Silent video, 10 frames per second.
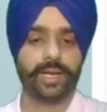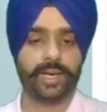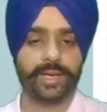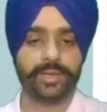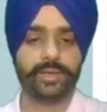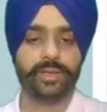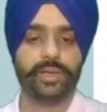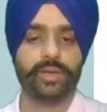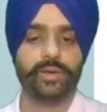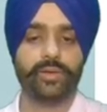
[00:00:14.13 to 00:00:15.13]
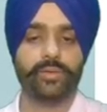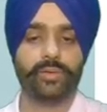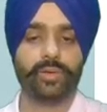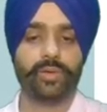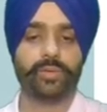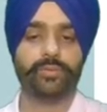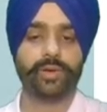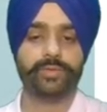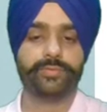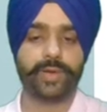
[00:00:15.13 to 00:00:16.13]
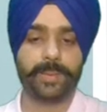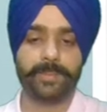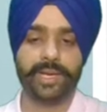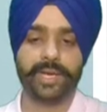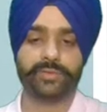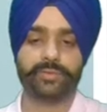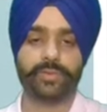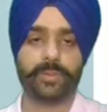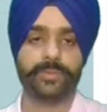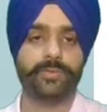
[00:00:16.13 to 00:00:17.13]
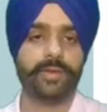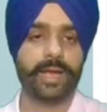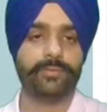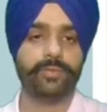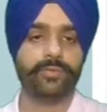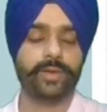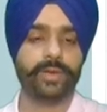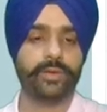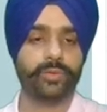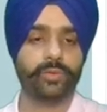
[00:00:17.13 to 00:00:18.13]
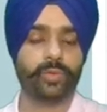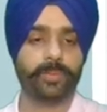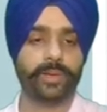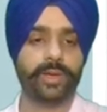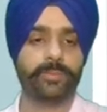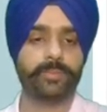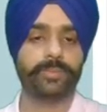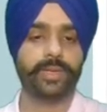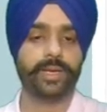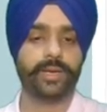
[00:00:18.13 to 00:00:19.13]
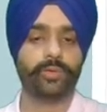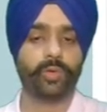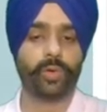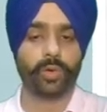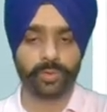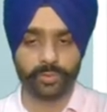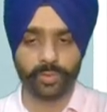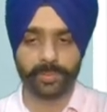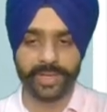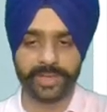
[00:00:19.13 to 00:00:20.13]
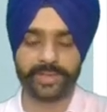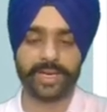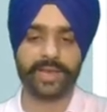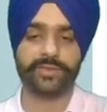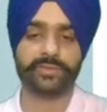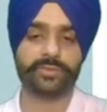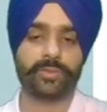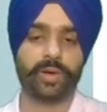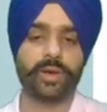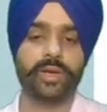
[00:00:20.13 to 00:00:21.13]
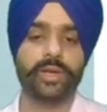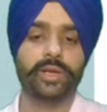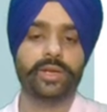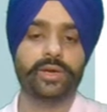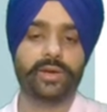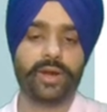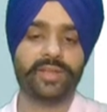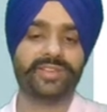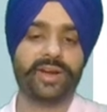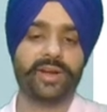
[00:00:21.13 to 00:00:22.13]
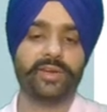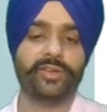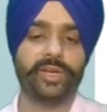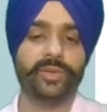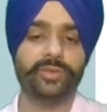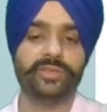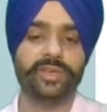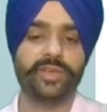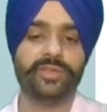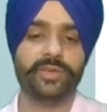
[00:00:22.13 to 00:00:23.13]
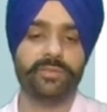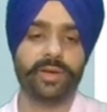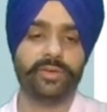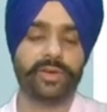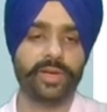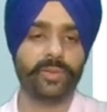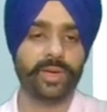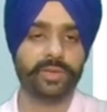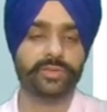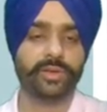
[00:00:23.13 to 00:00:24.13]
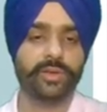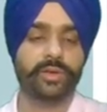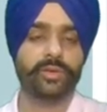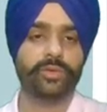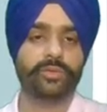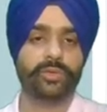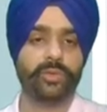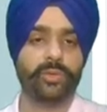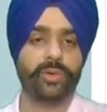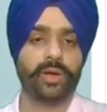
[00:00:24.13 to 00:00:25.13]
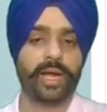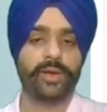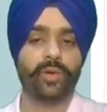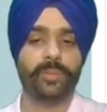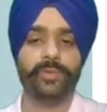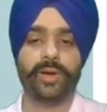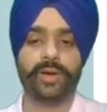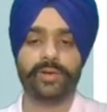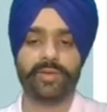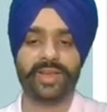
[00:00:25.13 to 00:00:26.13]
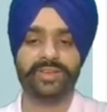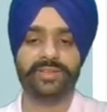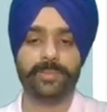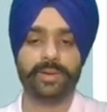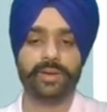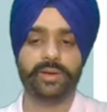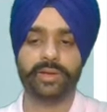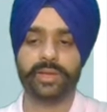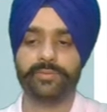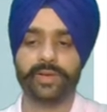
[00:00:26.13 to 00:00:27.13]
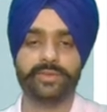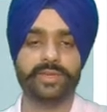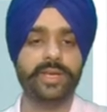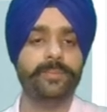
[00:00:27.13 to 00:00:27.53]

and on what application forms we have to fill to open up the to obtain the license for drugs under Schedule C, C1, Schedule X. So I hope you had revised them and learned them wisely.